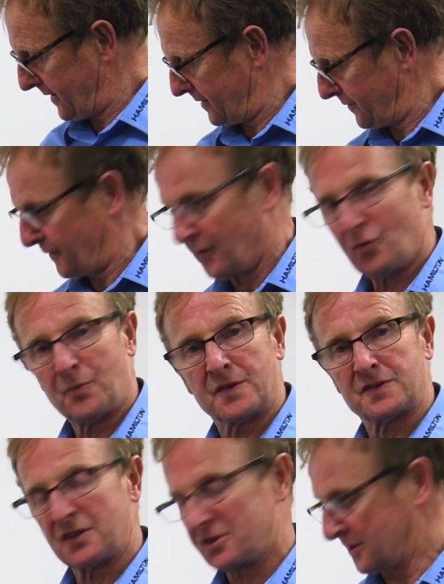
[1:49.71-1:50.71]
in the filled
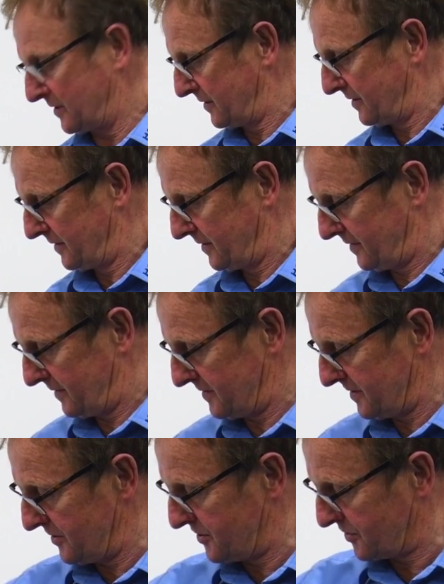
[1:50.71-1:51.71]
position.
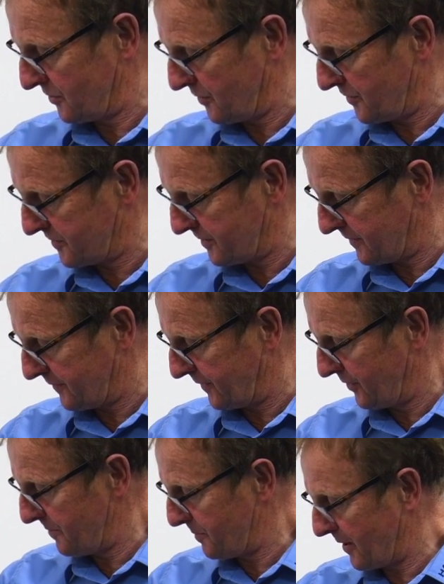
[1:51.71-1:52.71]
This ensures that the
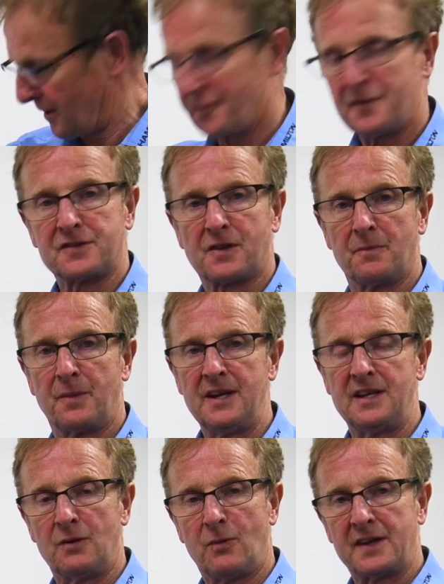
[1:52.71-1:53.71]
fluid path is
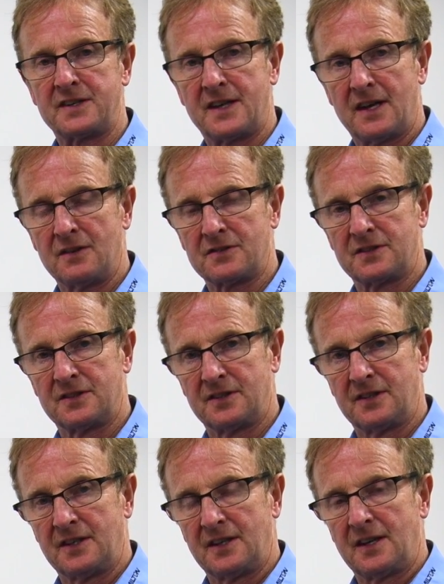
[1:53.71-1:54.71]
completely wetted out,
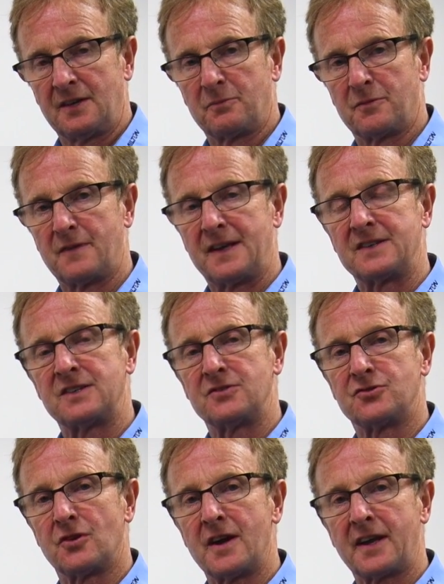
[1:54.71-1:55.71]
preventing
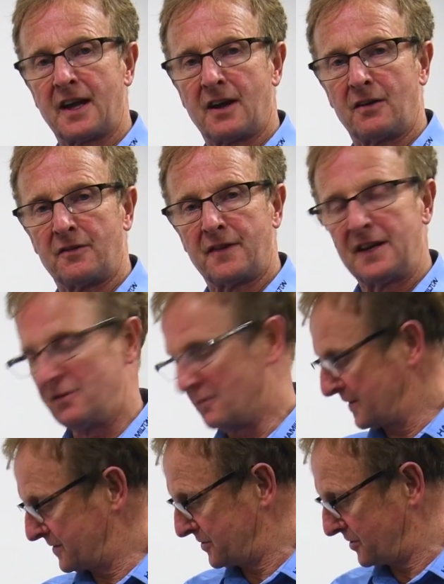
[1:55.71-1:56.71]
drying out of any
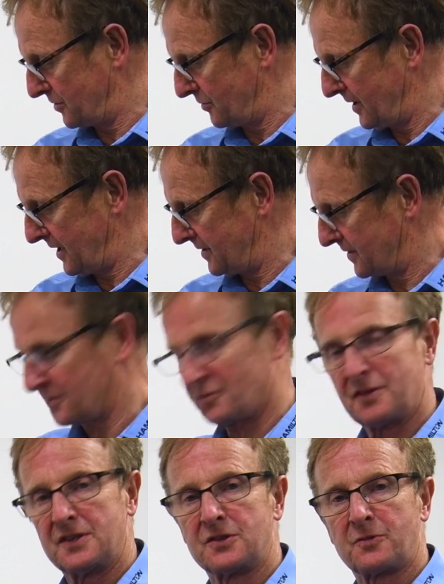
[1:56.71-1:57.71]
residue in the
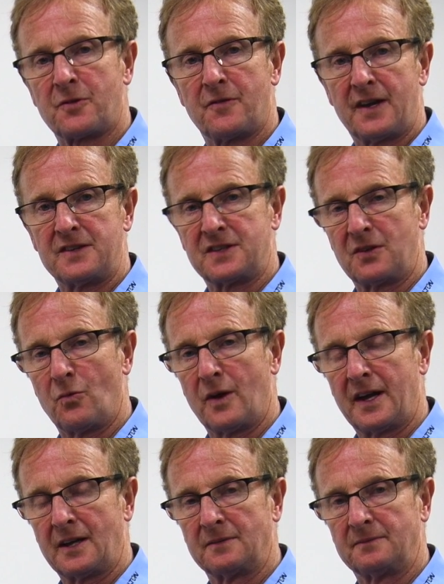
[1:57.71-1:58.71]
syringe creating
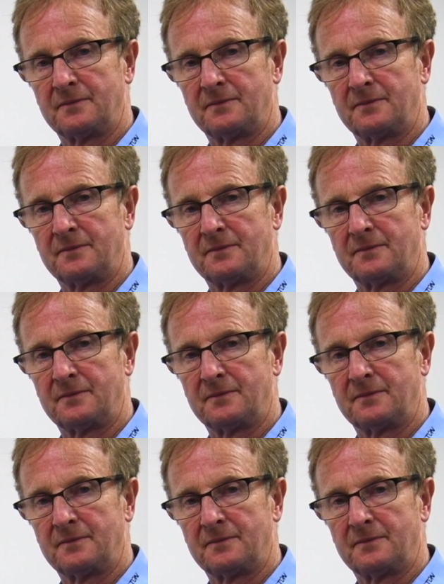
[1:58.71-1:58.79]
wear.